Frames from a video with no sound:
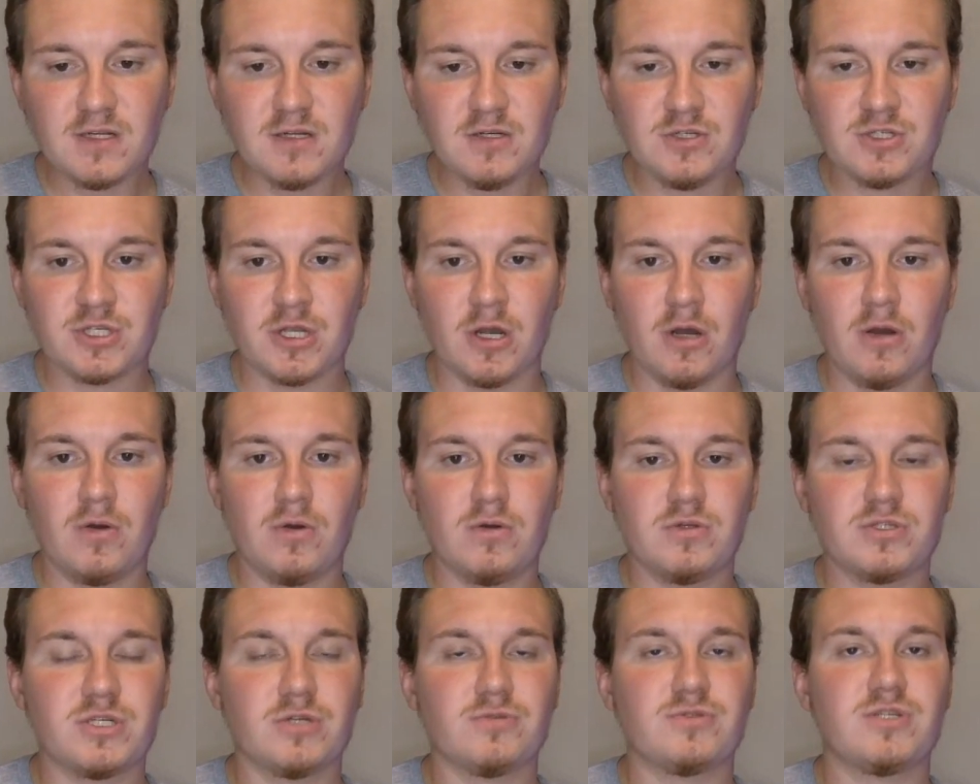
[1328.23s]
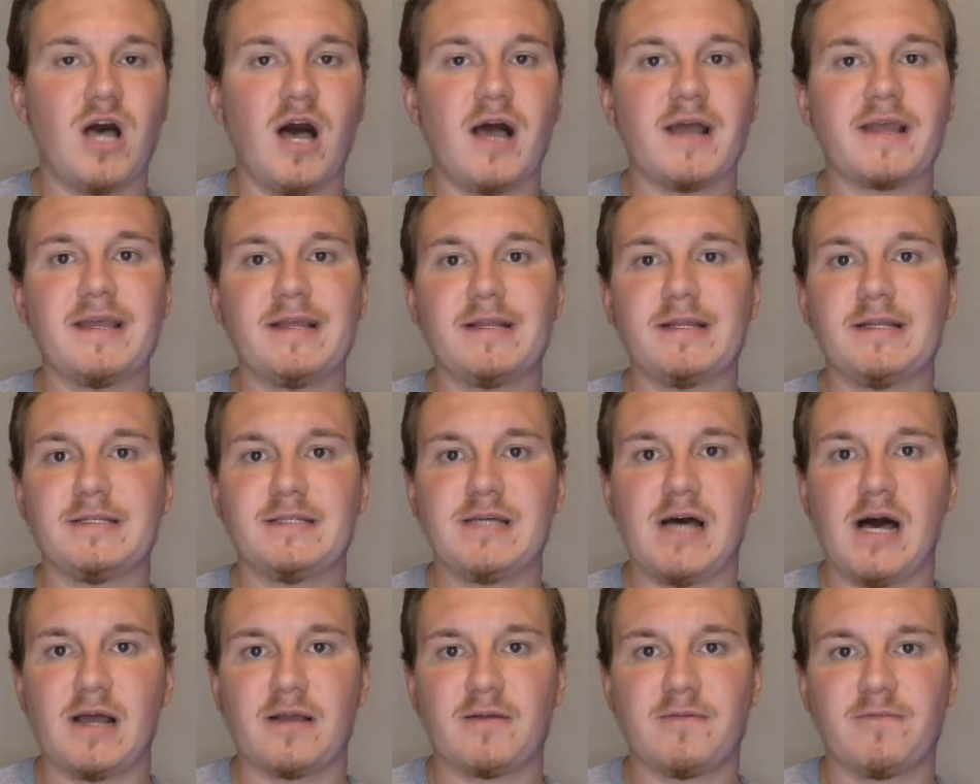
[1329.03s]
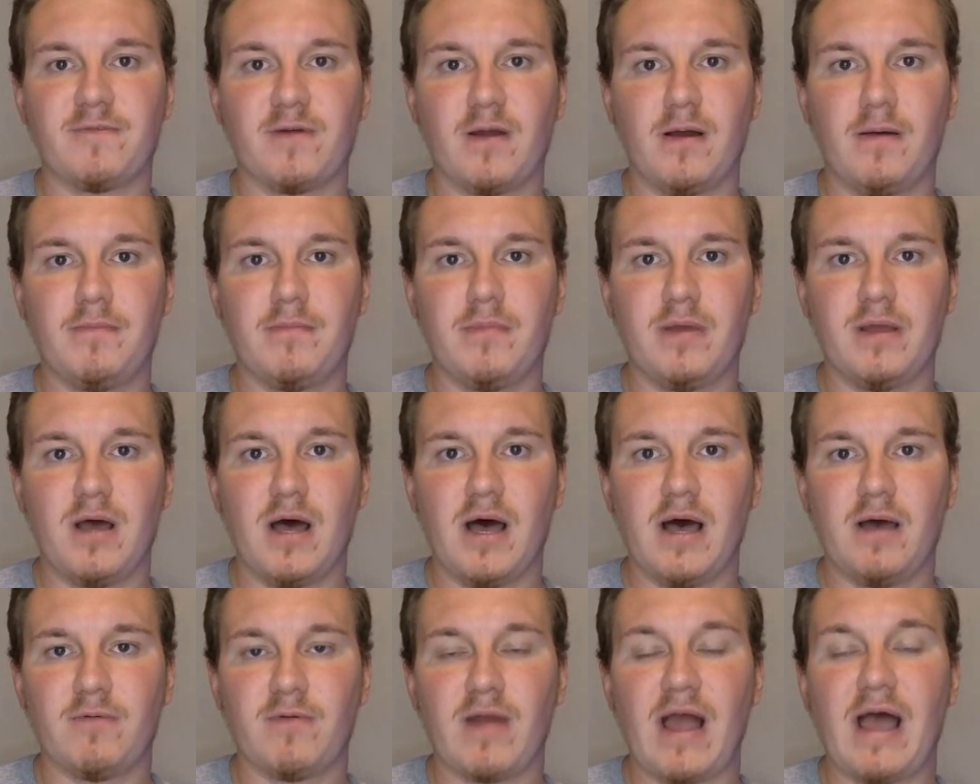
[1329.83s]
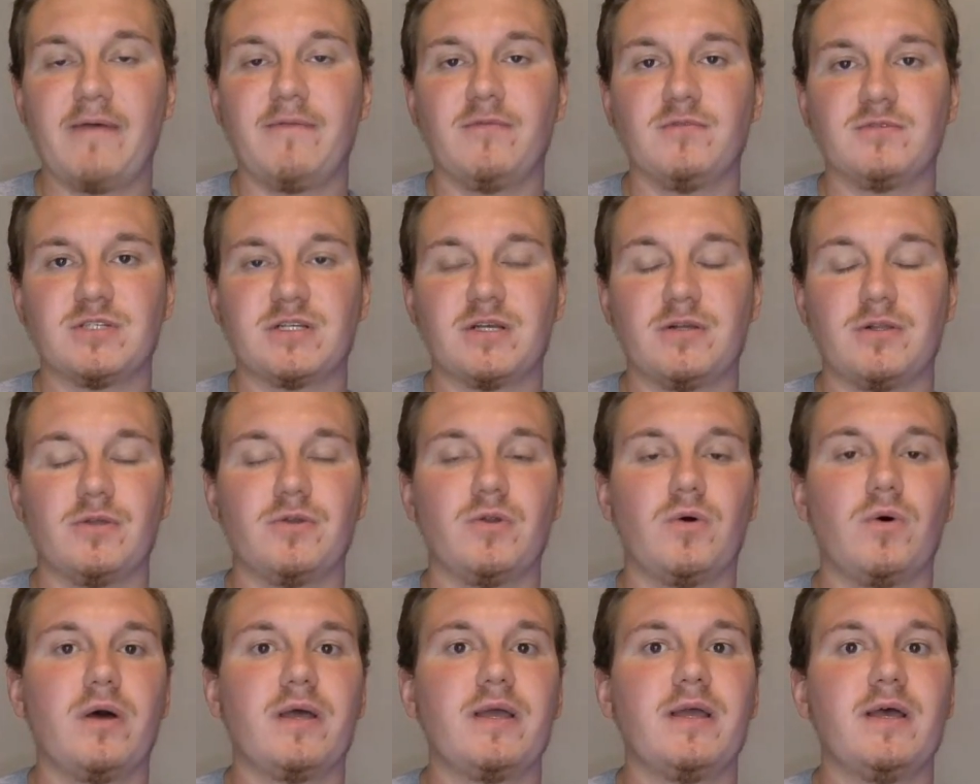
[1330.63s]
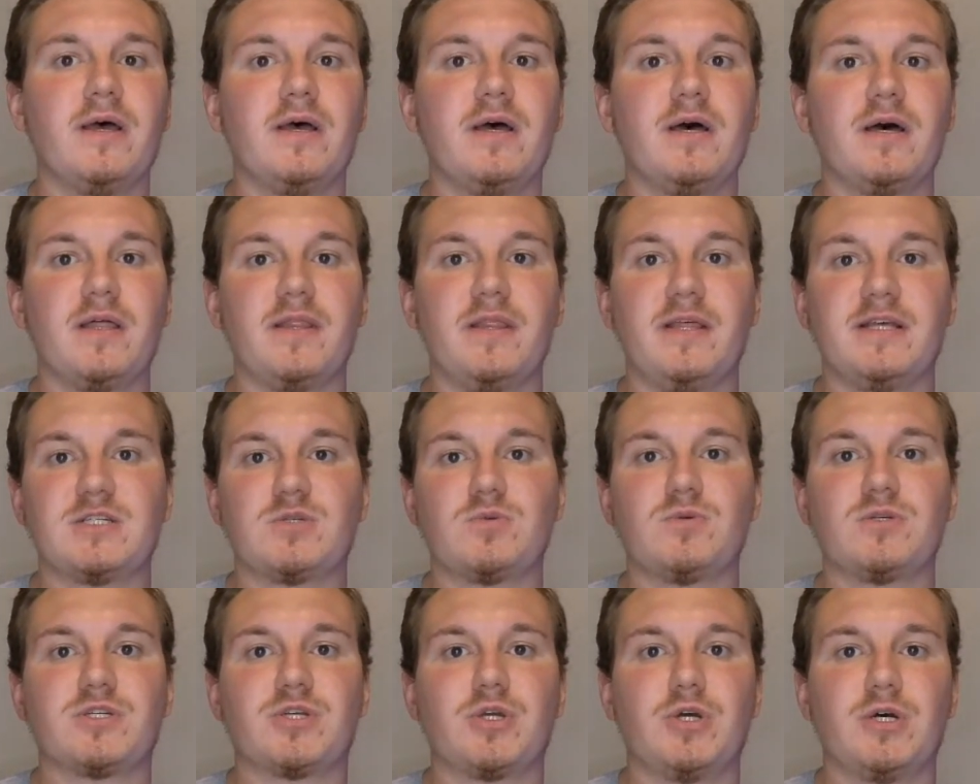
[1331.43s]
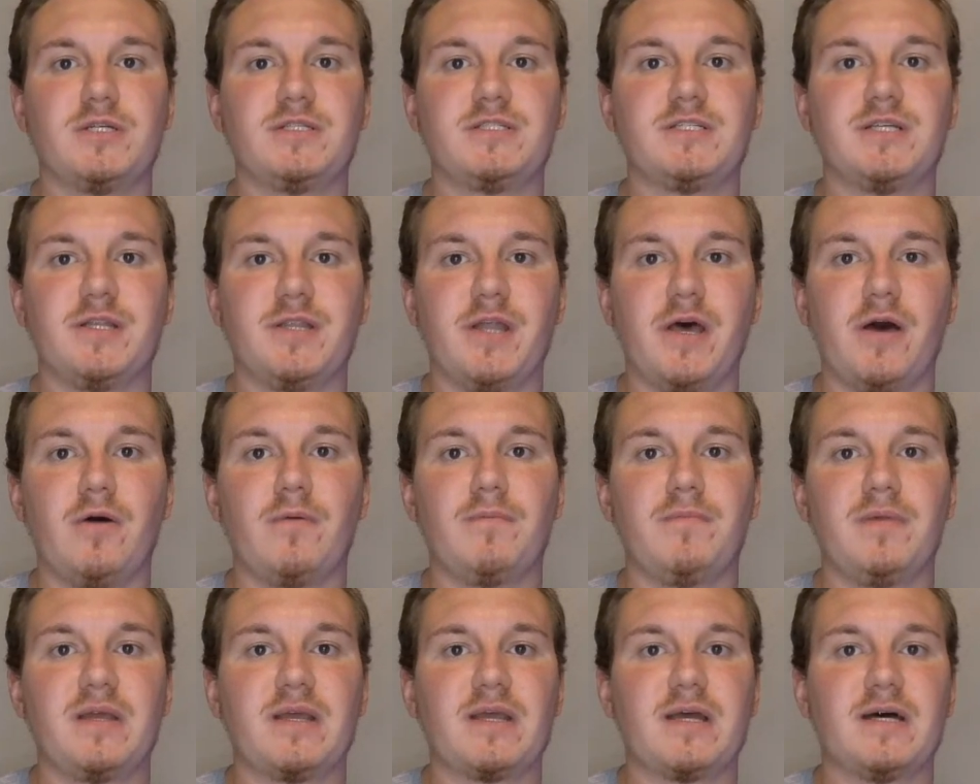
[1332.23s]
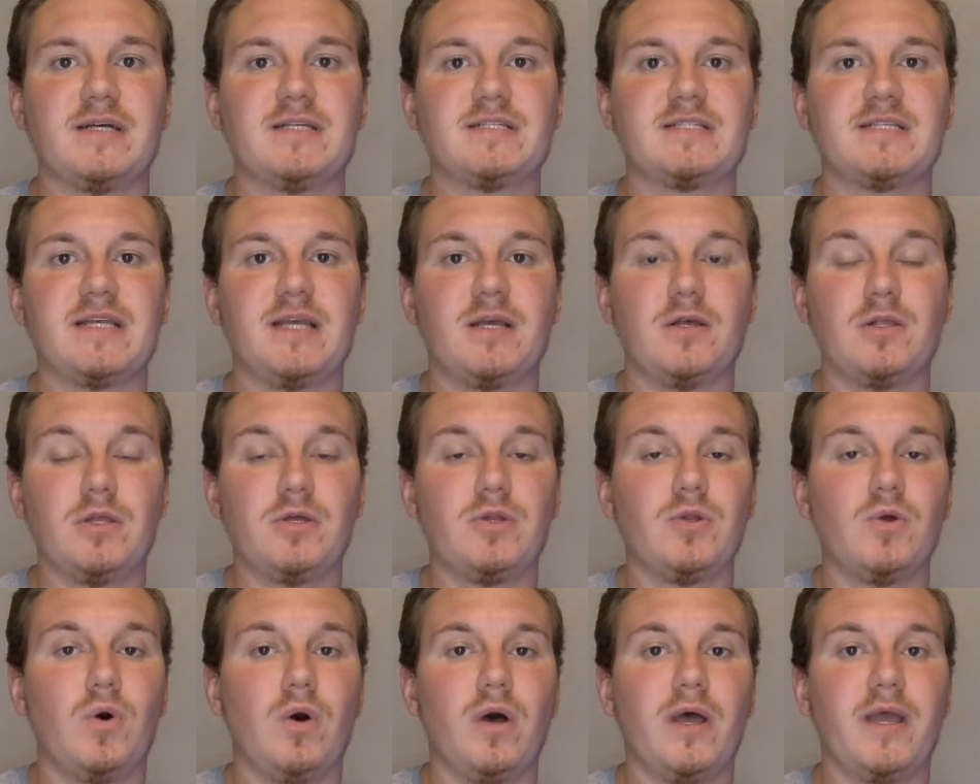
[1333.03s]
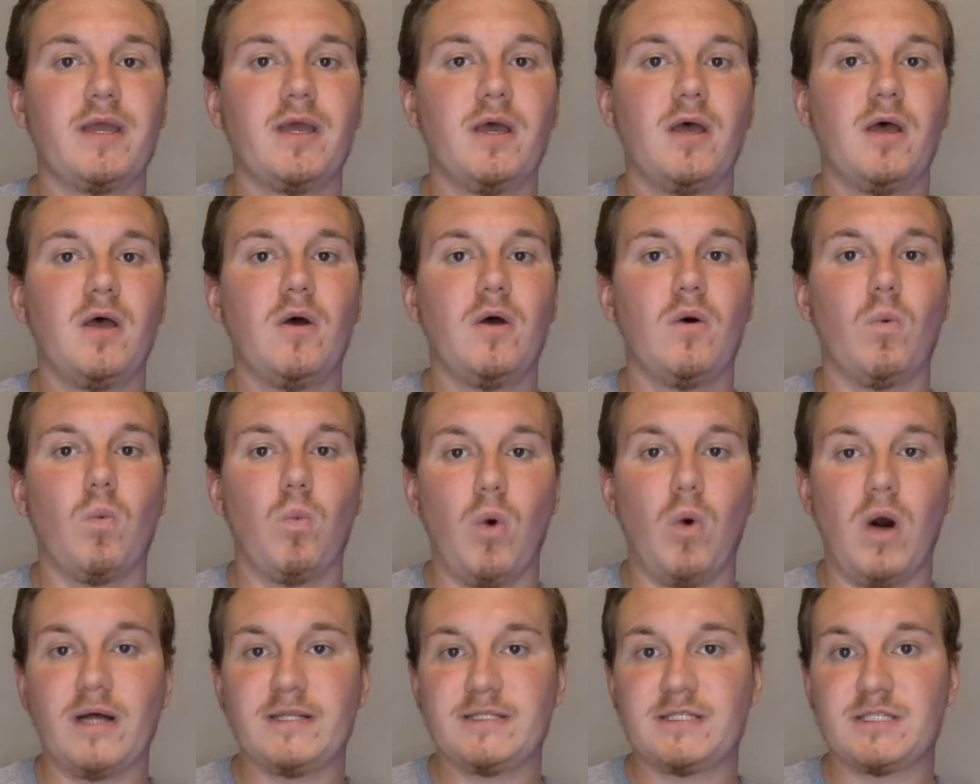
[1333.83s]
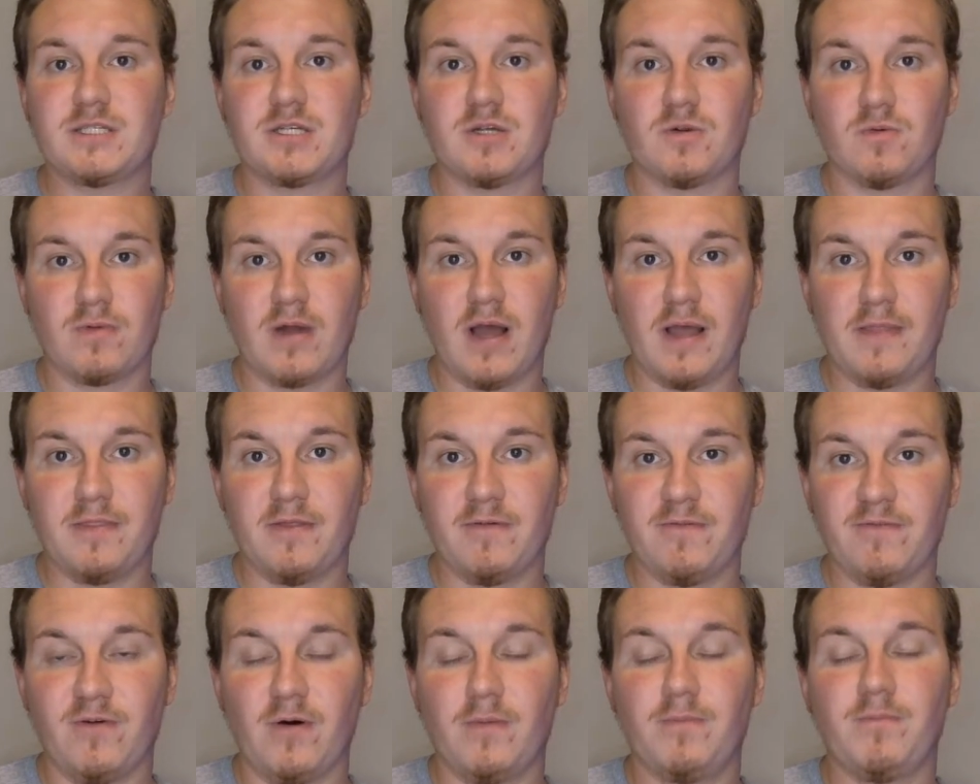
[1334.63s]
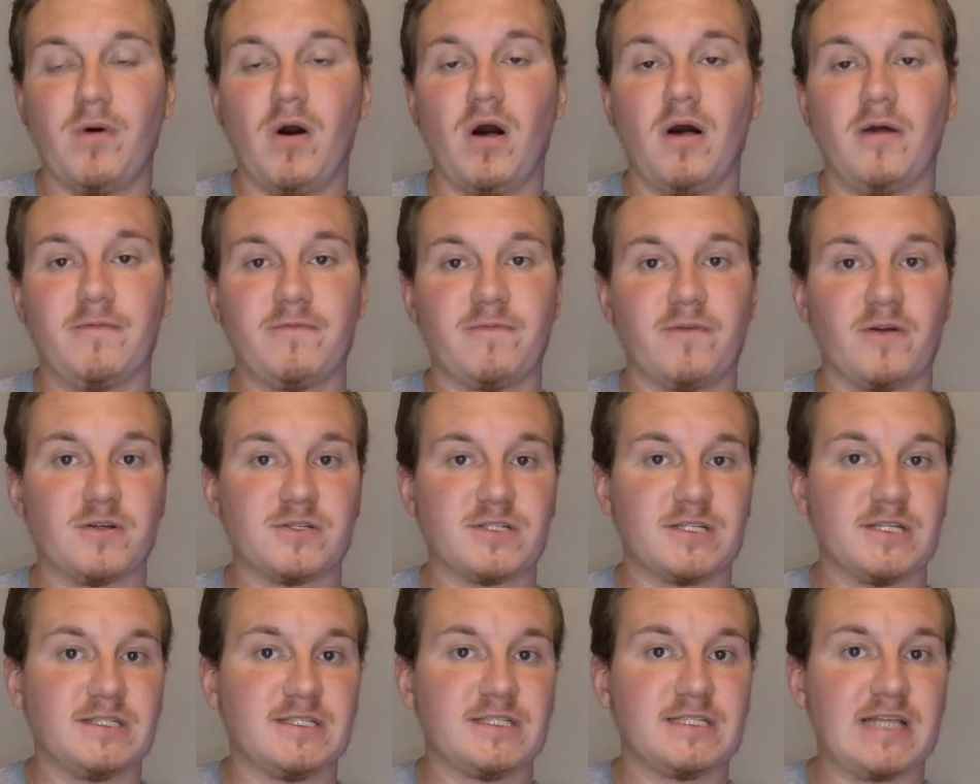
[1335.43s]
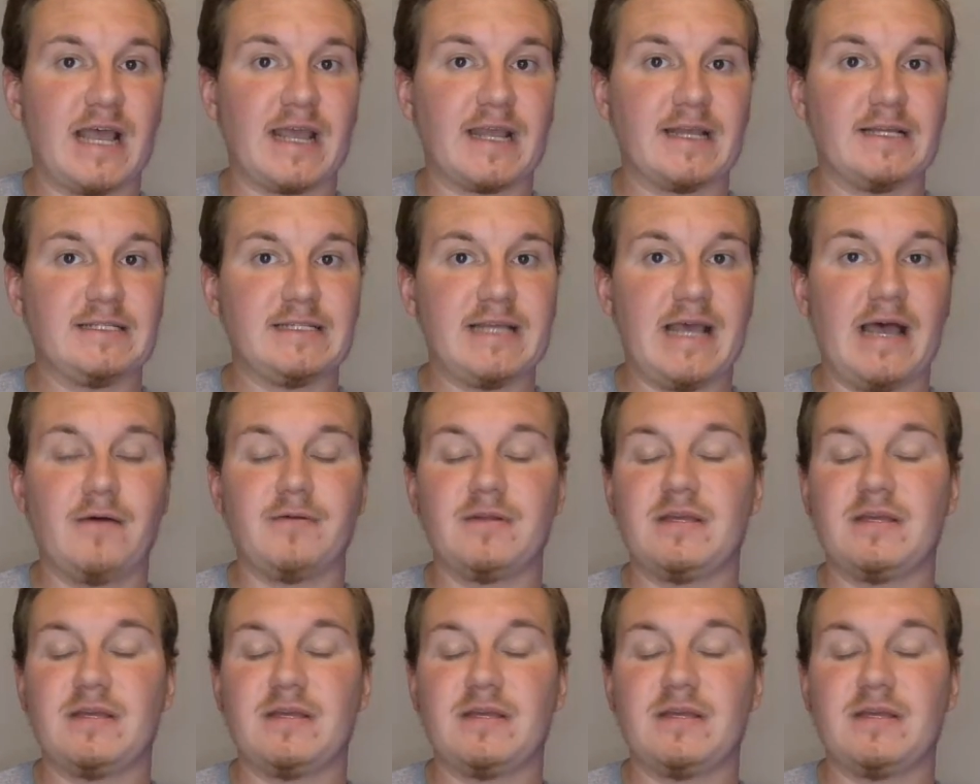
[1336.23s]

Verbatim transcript: So talking to Doug from Rivals Illinois, this was good to know because Illinois wants to run the football on 1st and 2nd down.